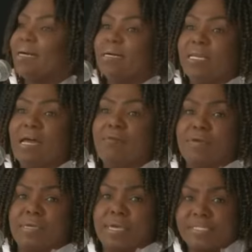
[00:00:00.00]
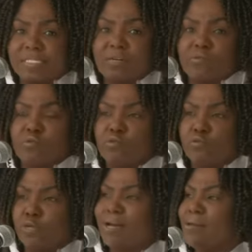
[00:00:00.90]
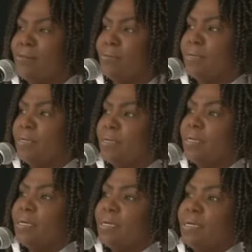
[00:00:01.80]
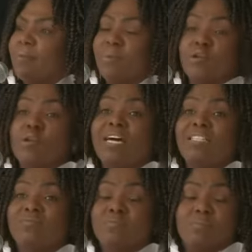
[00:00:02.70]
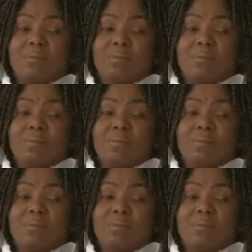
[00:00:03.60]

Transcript: That is what we would like to honor today and to make